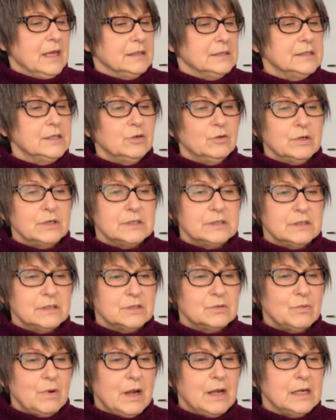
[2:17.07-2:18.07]
Sirius
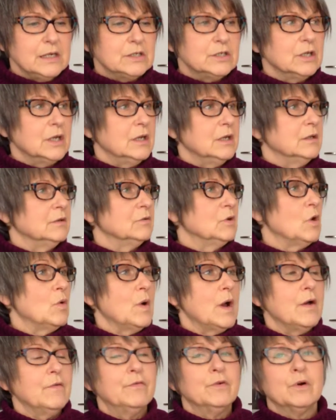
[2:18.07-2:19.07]
is ready to go
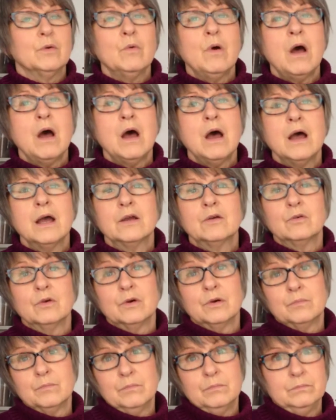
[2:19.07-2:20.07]
out for a walk
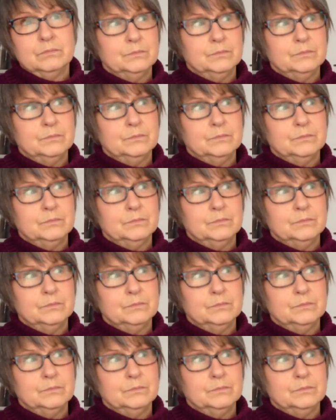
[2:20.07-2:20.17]
or